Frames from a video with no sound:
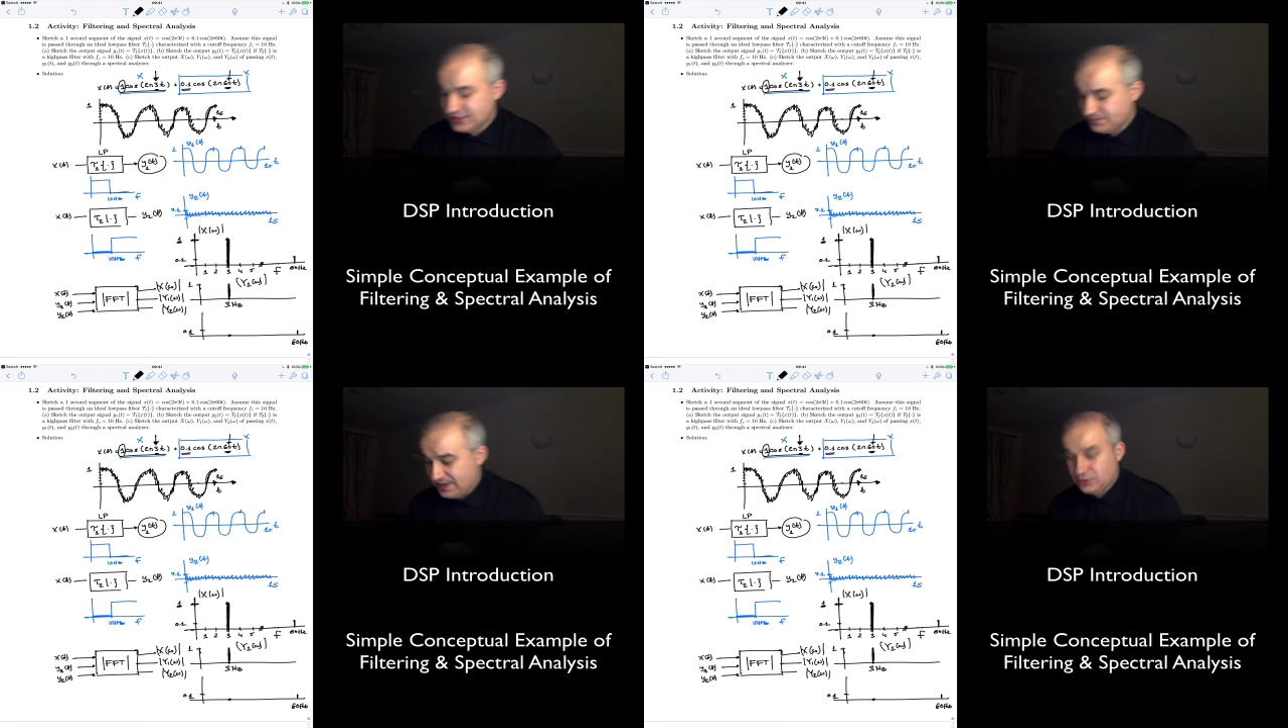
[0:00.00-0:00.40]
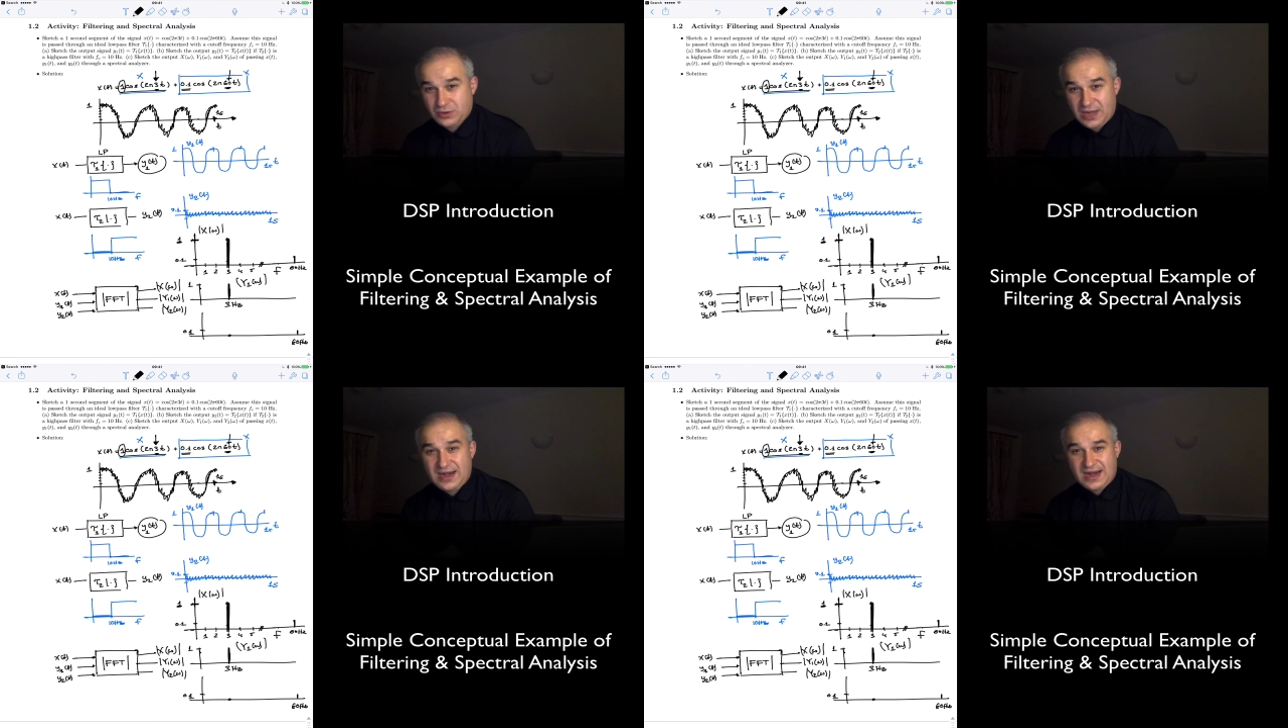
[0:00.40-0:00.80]
the
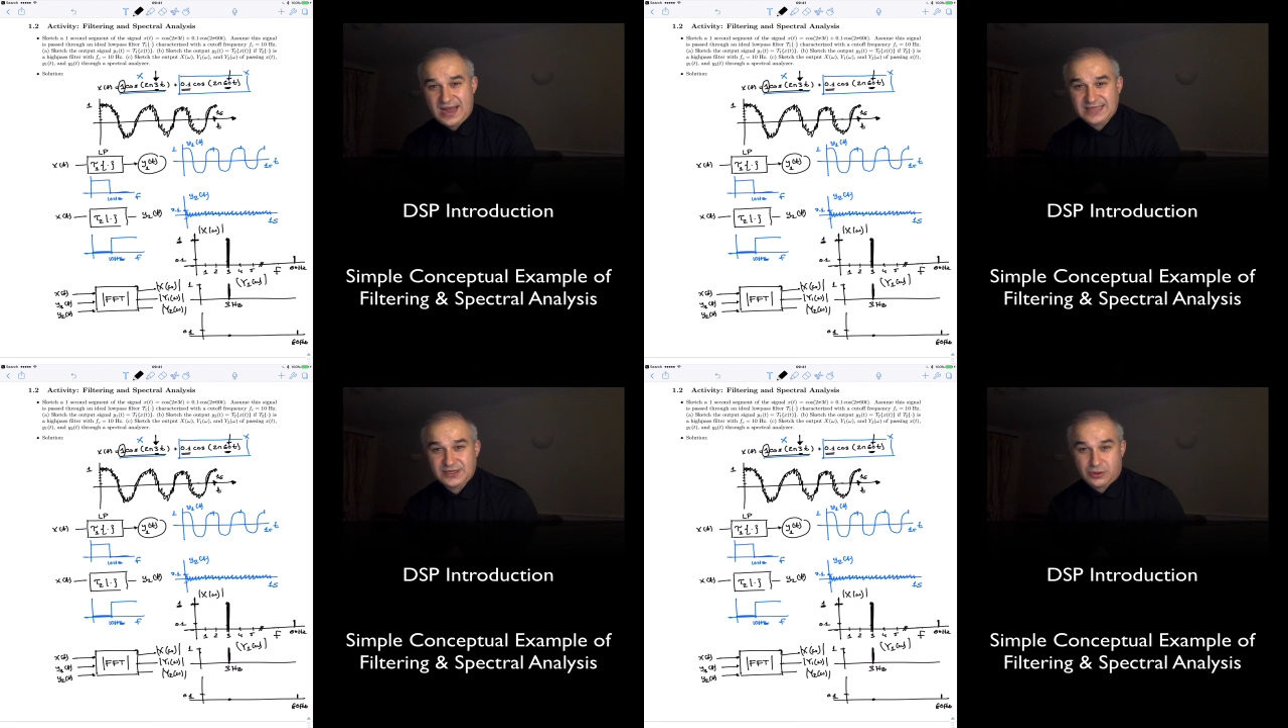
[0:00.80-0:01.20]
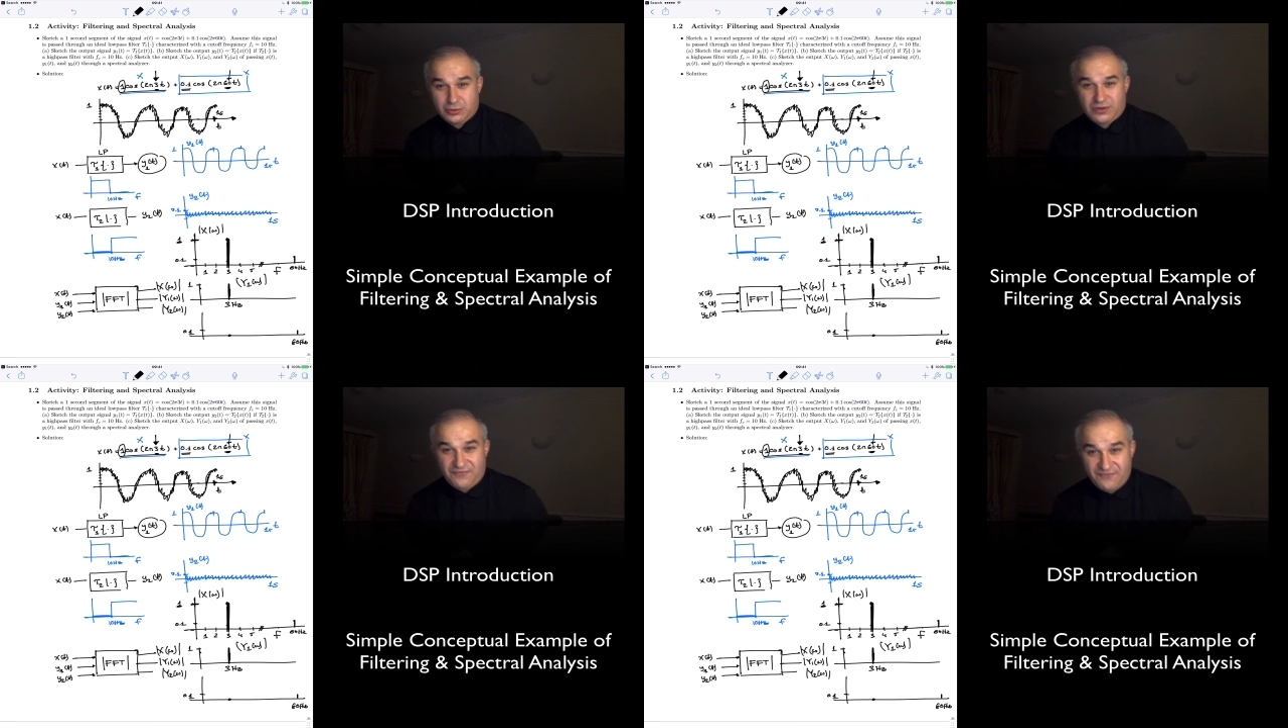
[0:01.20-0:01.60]
spectrum analyzer
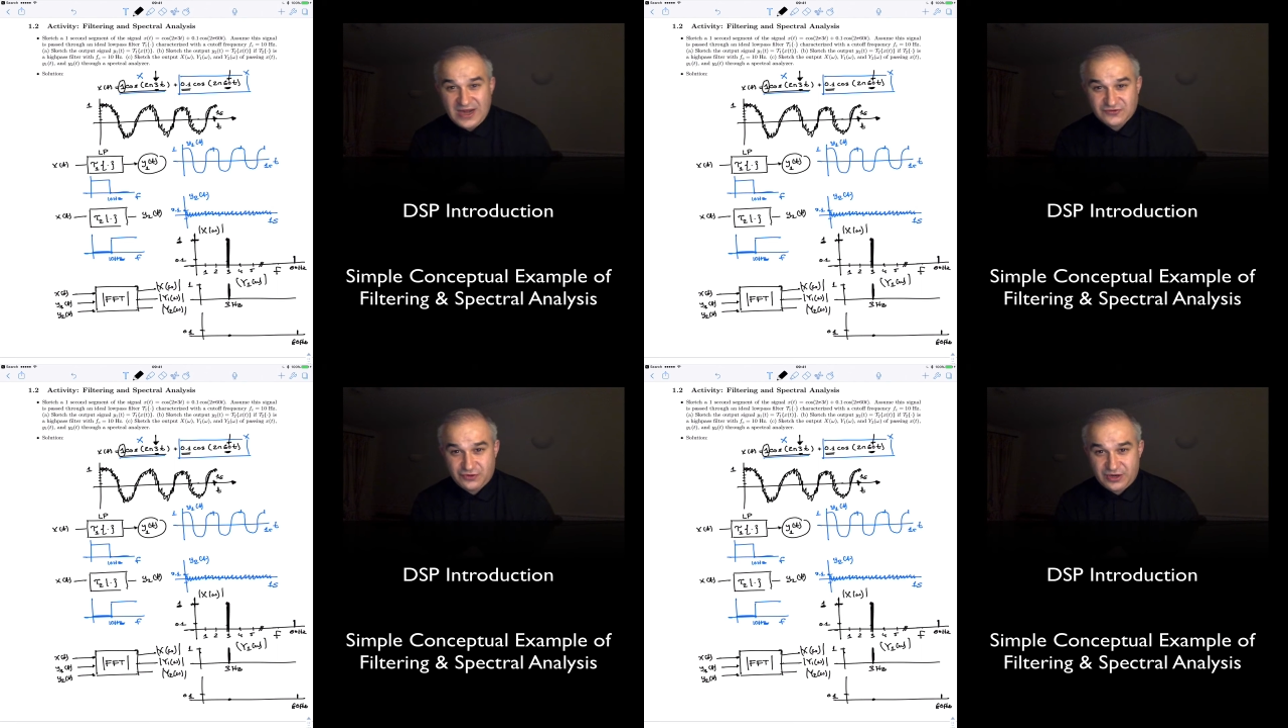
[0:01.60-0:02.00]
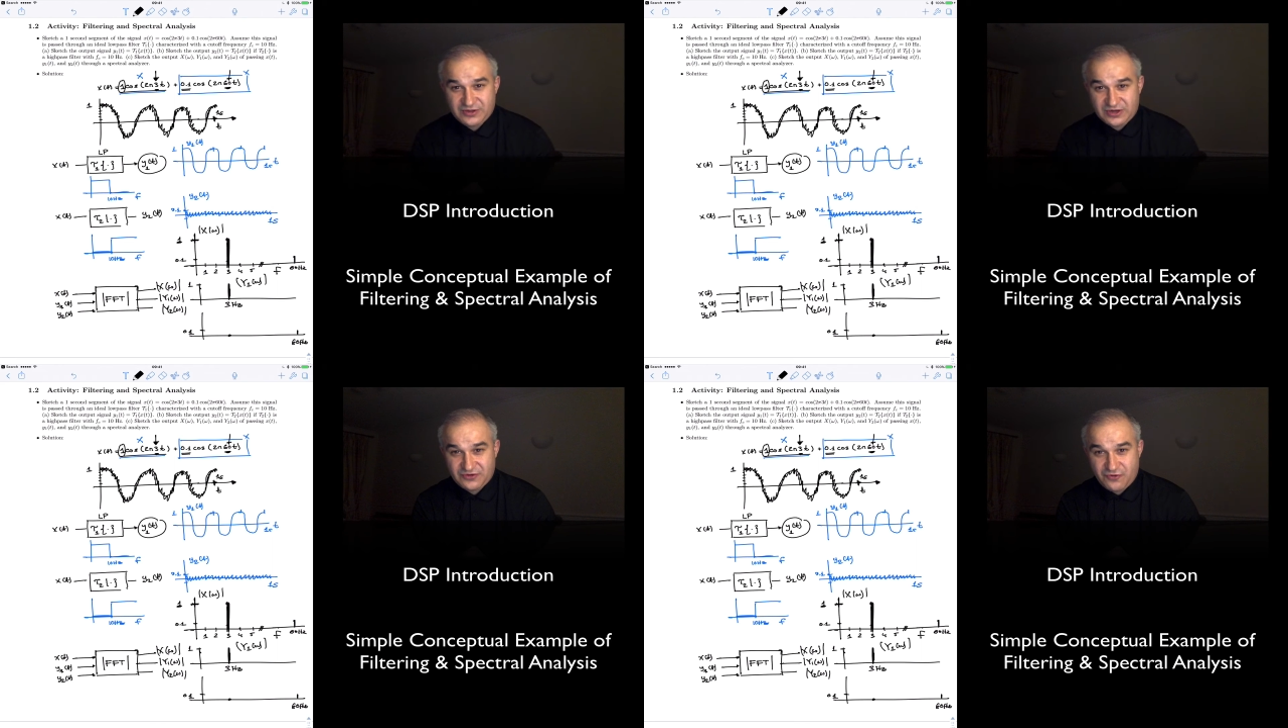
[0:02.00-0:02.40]
through the fast Fourier
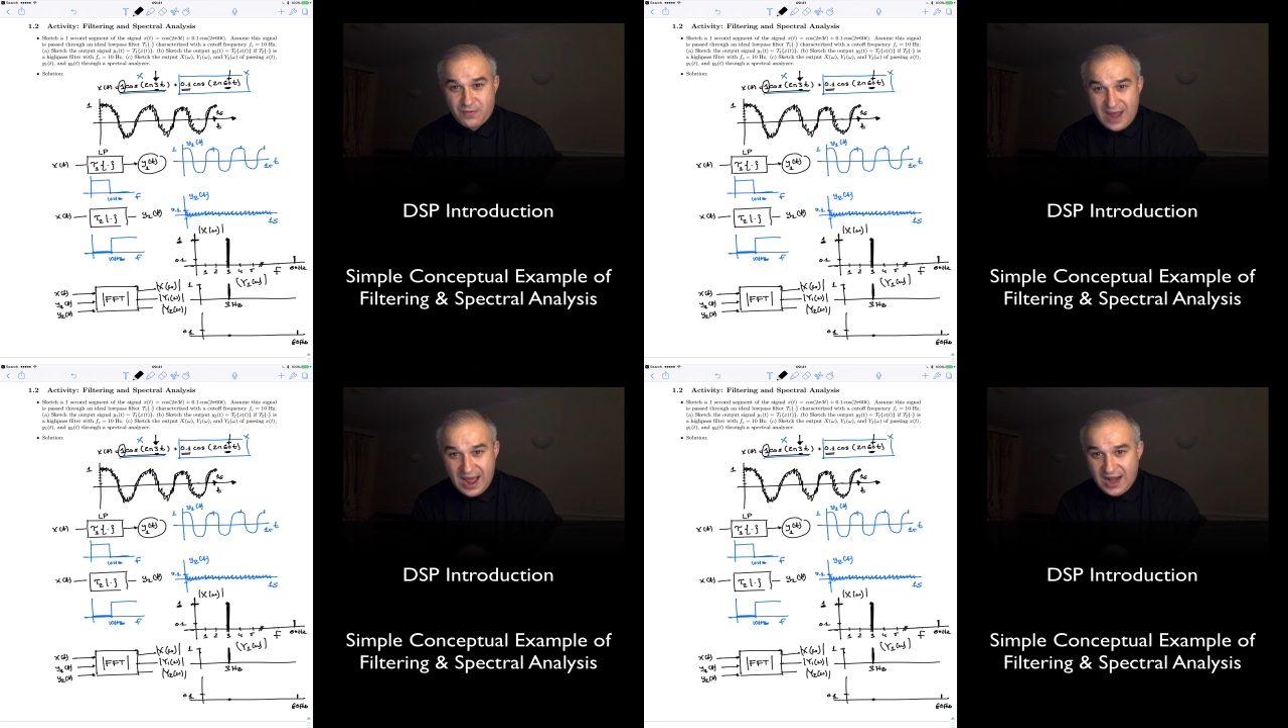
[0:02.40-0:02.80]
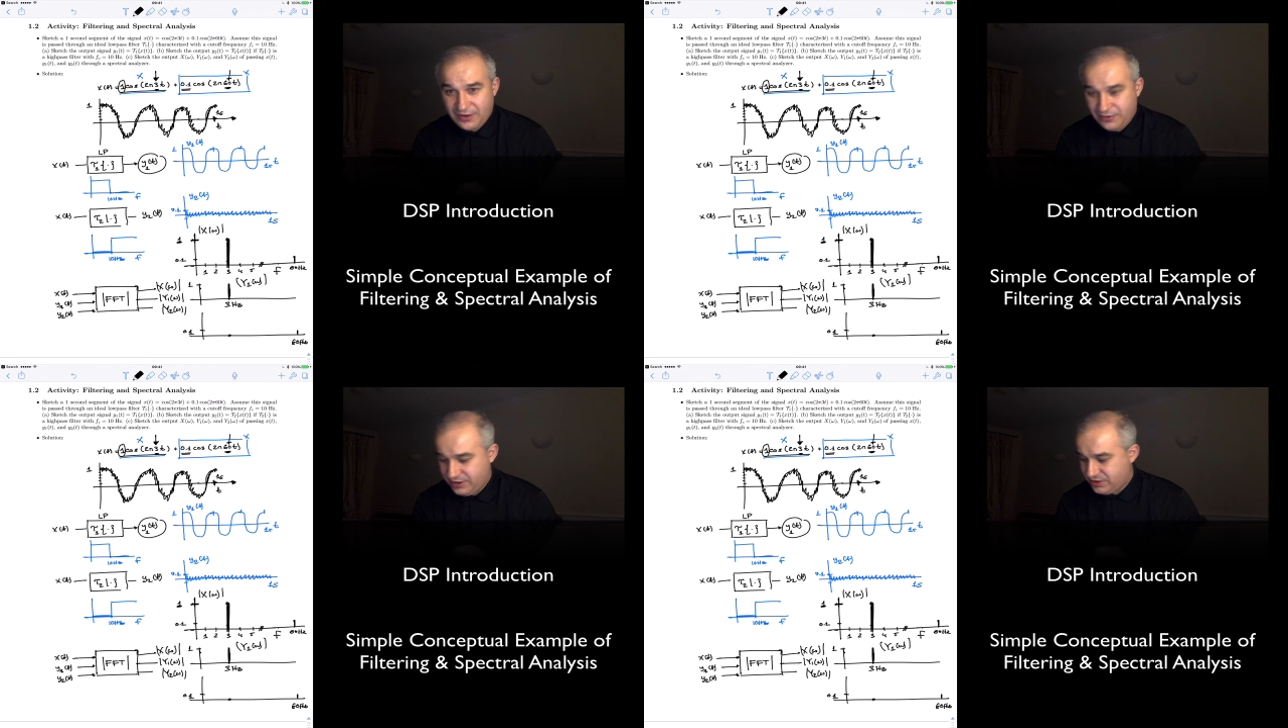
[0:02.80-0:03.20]
transform
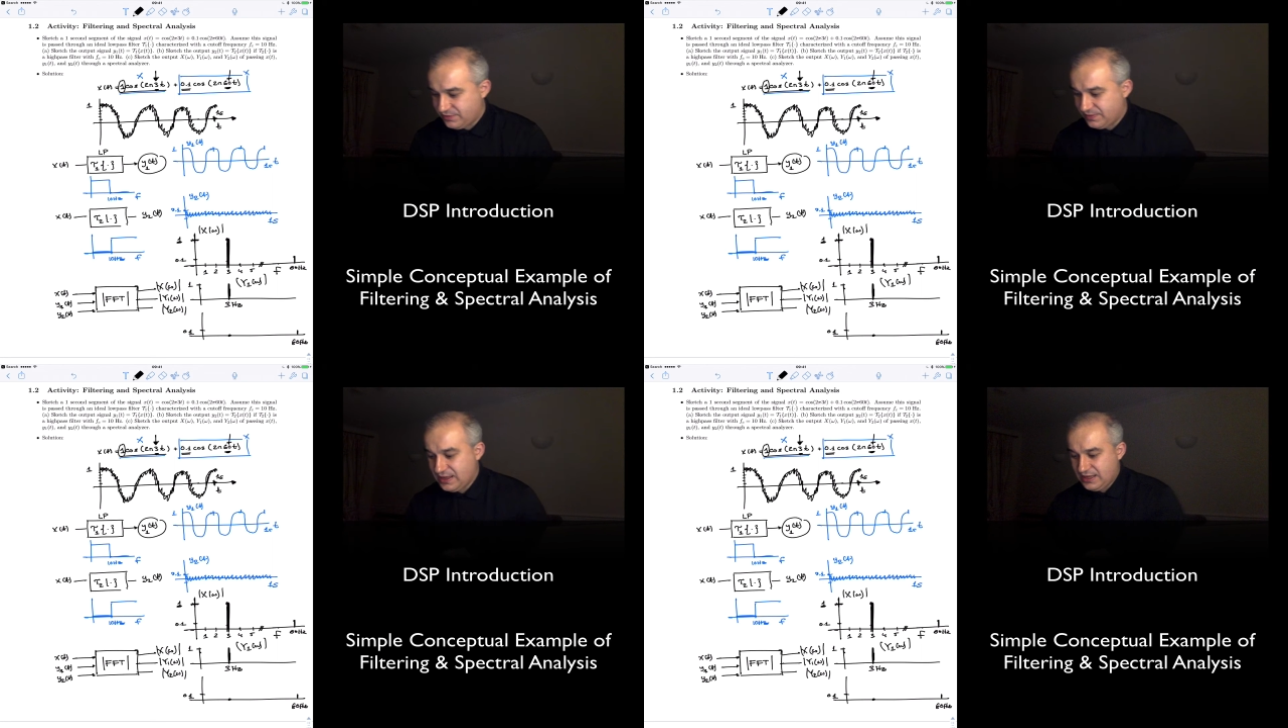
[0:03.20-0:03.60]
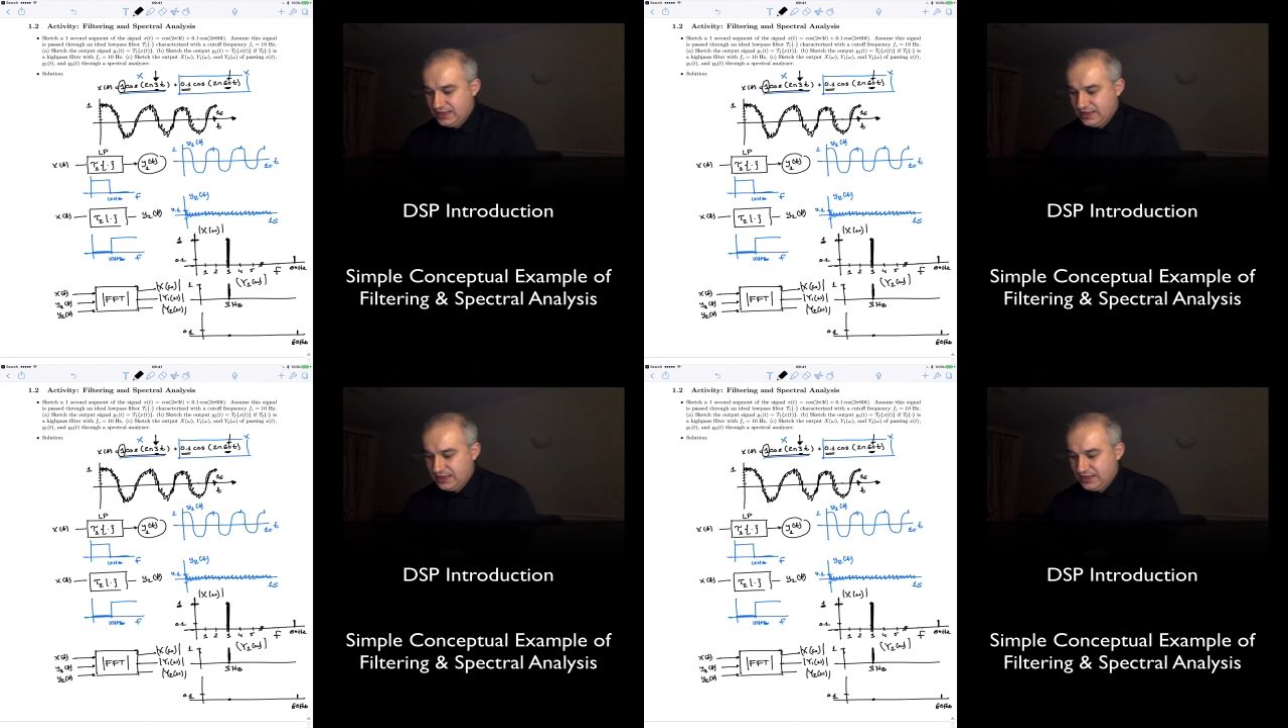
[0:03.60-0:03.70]
algorithm,